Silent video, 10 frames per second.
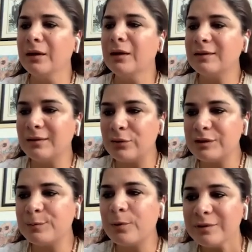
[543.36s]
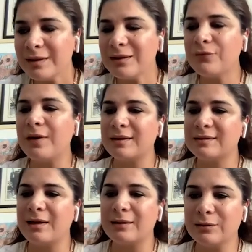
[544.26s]
The corresponding effect
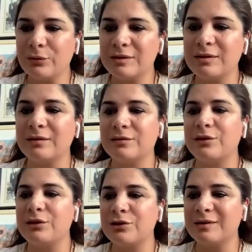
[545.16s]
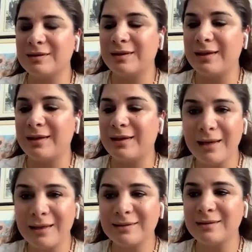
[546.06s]
site concentration scale
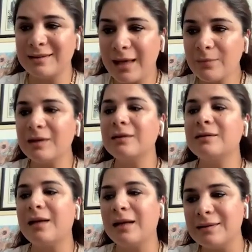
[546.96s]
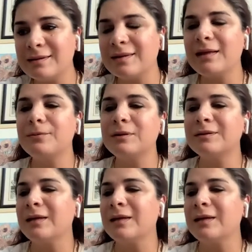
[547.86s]
has the same color and is labeled